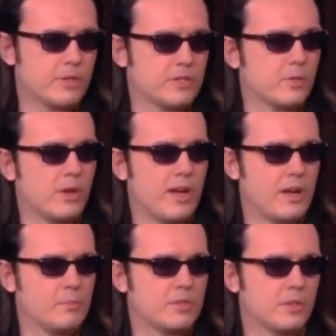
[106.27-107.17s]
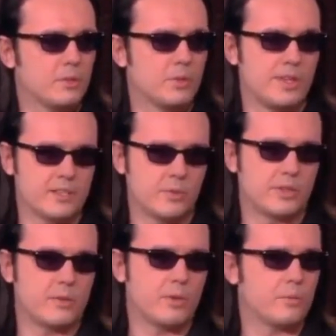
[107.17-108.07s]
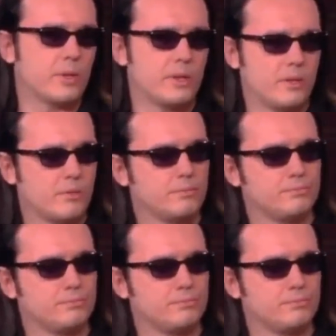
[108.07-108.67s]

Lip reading: this crime, so that's what they went with.